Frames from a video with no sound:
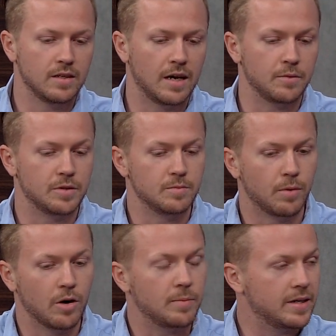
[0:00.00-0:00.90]
I would
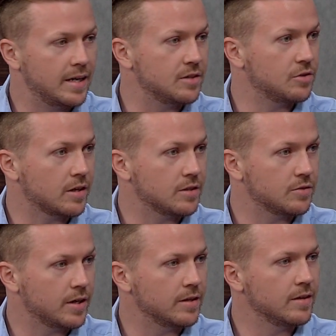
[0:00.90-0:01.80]
borrow my dad's truck and
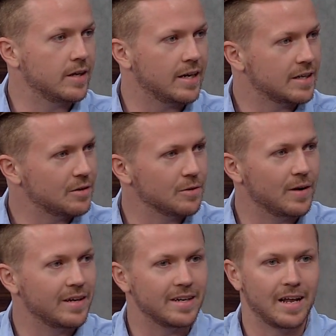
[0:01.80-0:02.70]
trailer, and I'd go
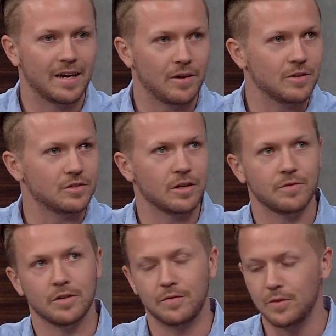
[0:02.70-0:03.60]
around and I'd haul junk
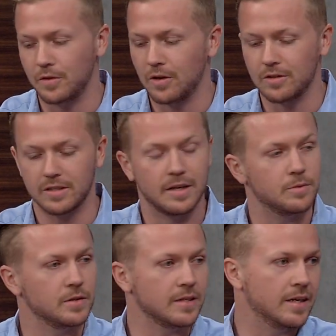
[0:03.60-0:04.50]
for the few calls that I
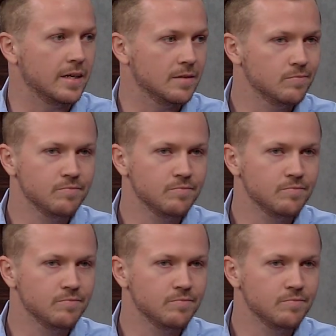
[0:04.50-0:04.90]
would get